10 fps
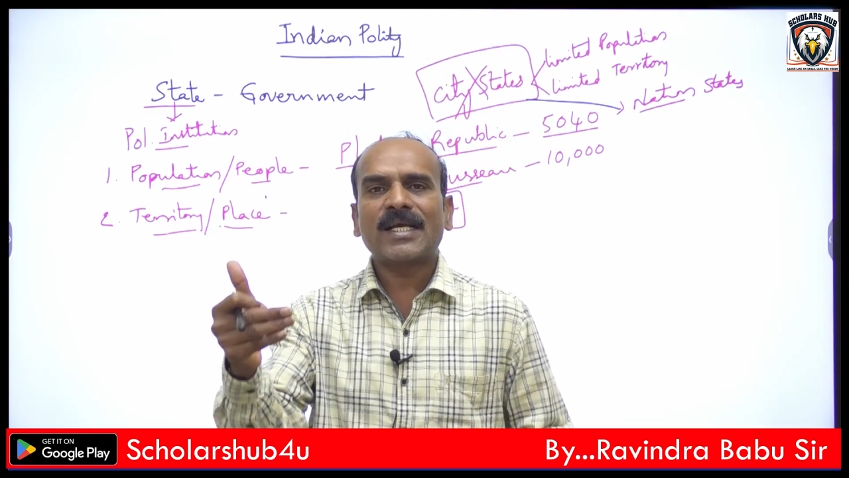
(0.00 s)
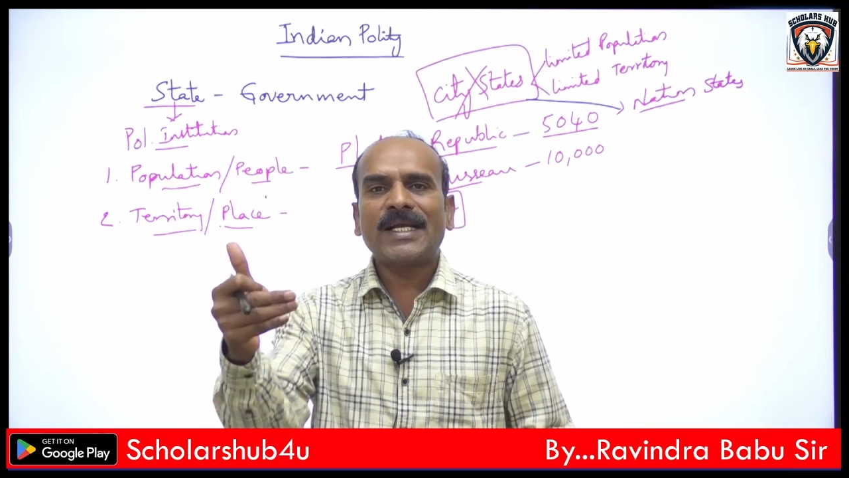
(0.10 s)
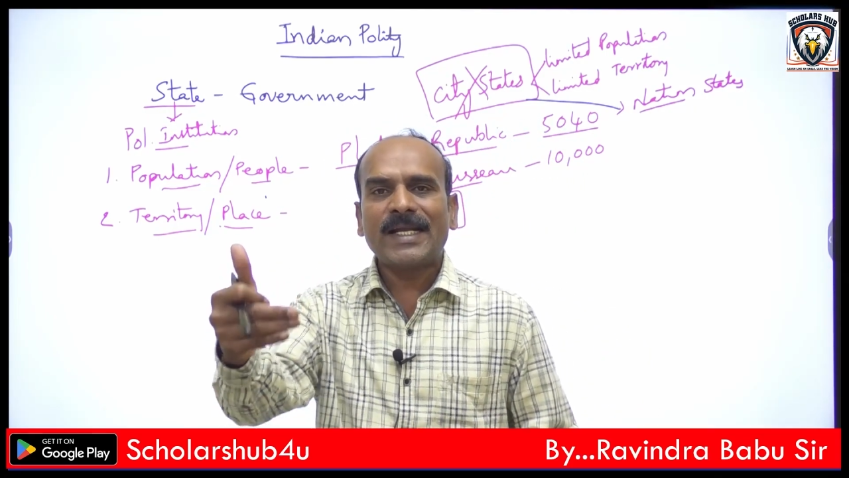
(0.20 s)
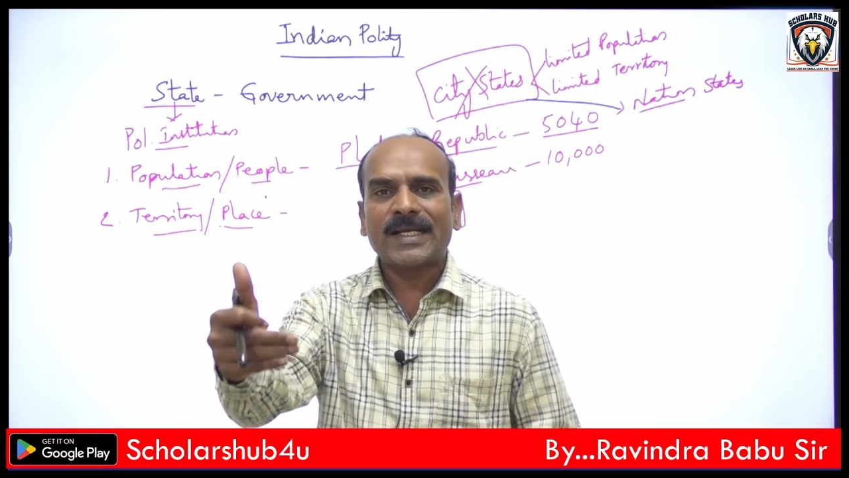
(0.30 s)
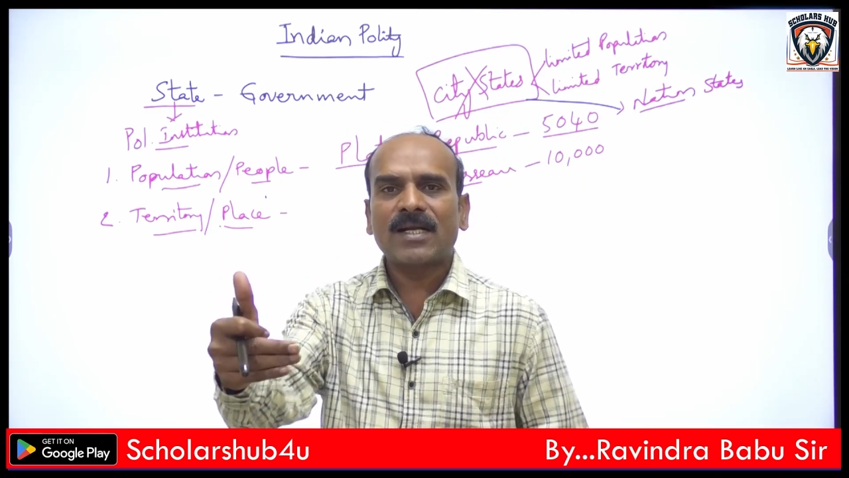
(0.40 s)
an
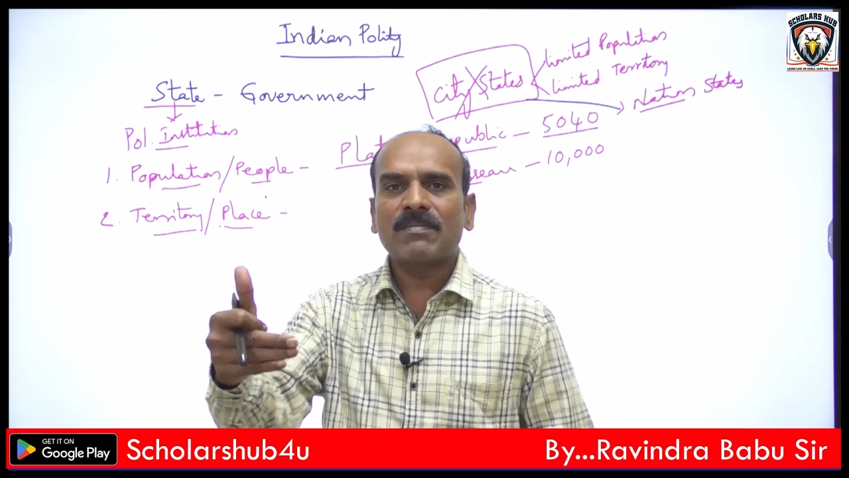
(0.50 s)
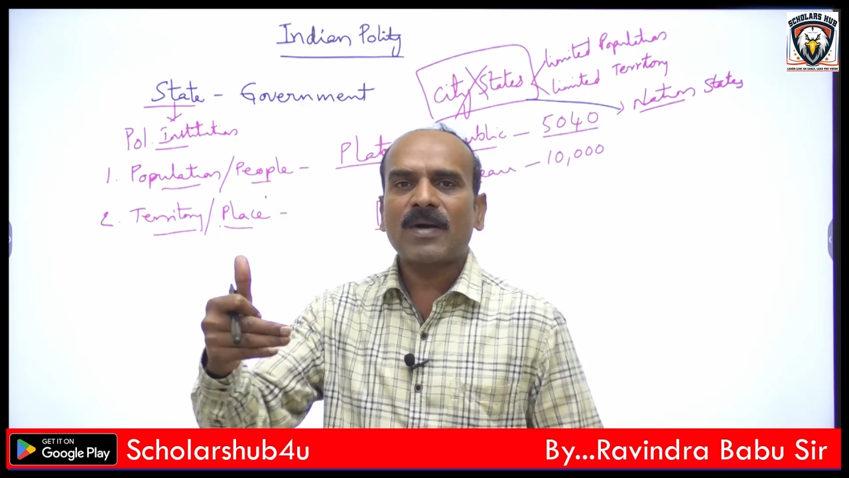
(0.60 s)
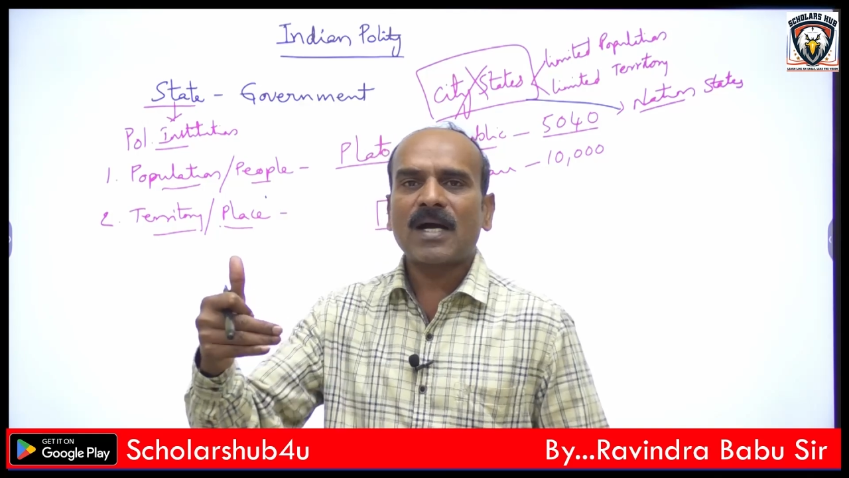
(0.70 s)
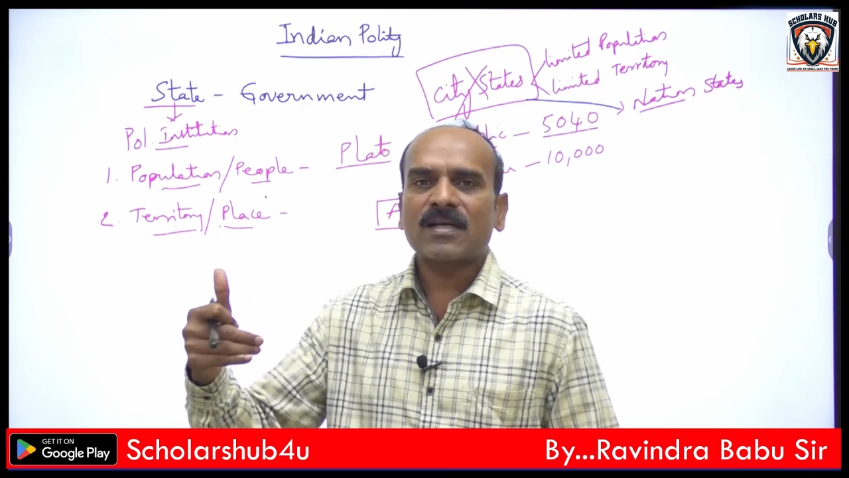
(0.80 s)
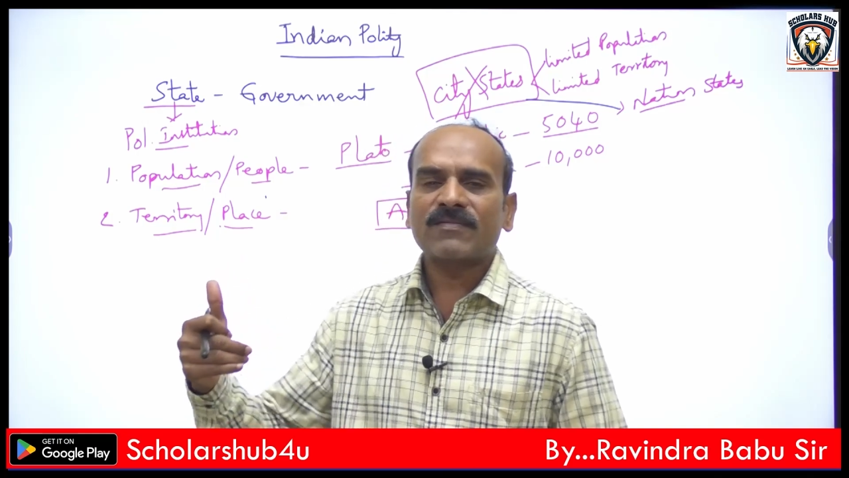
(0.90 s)
integral
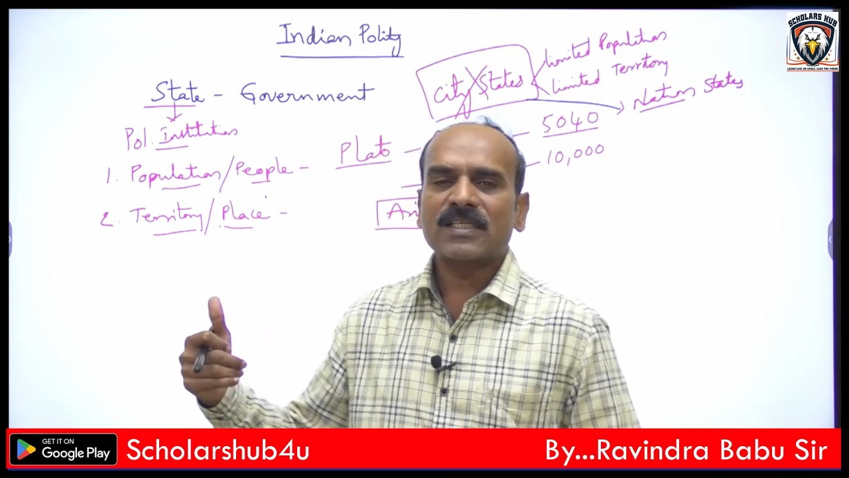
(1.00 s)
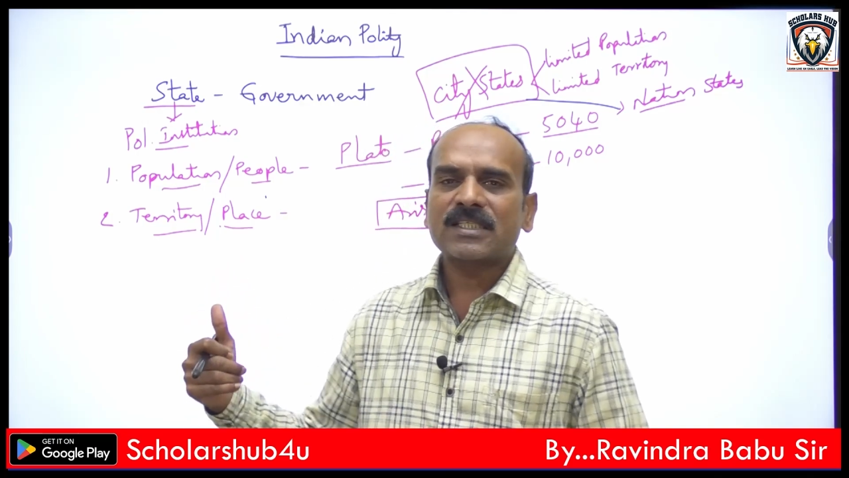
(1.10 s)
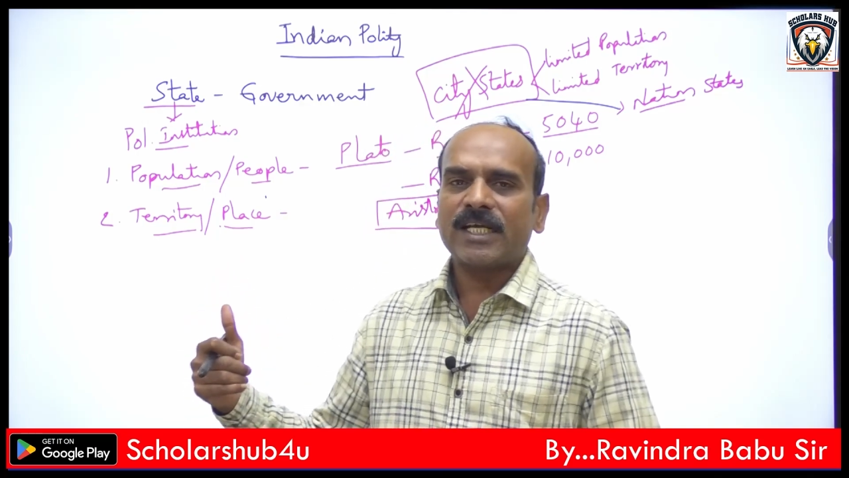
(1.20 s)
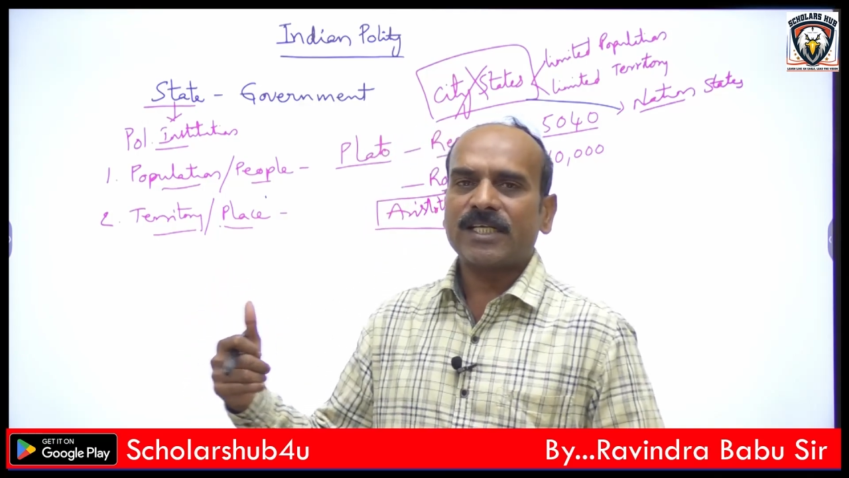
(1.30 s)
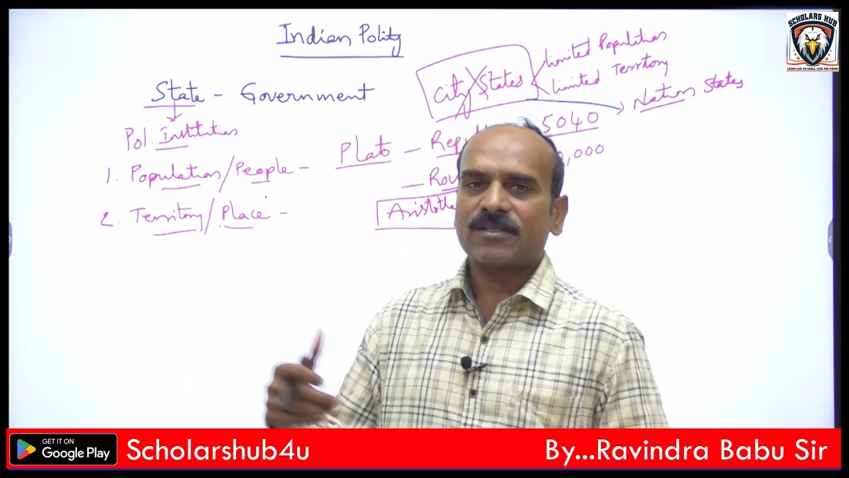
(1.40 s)
part of the
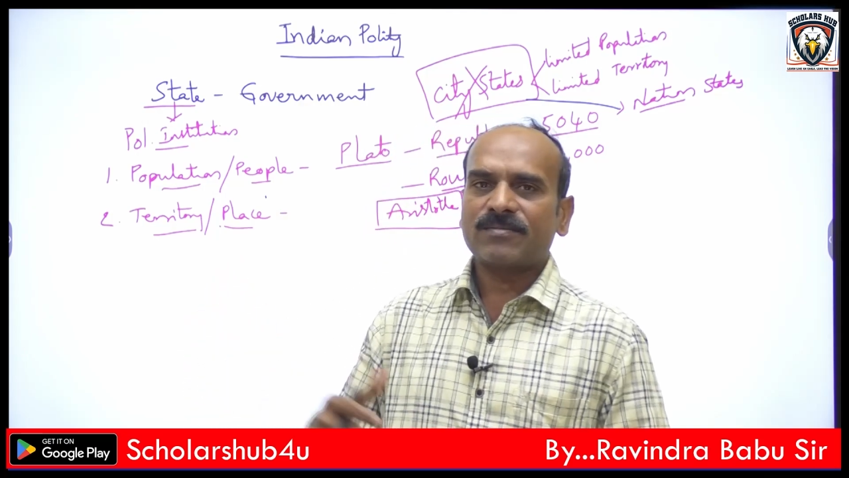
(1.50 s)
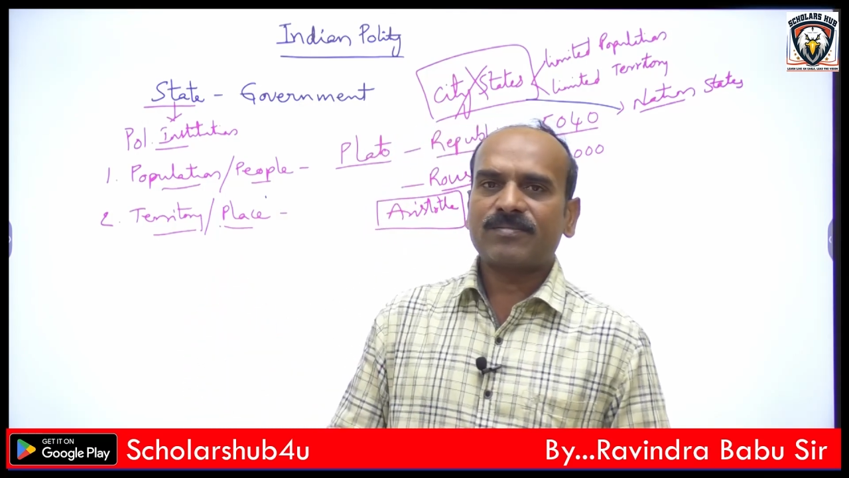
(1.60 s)
state.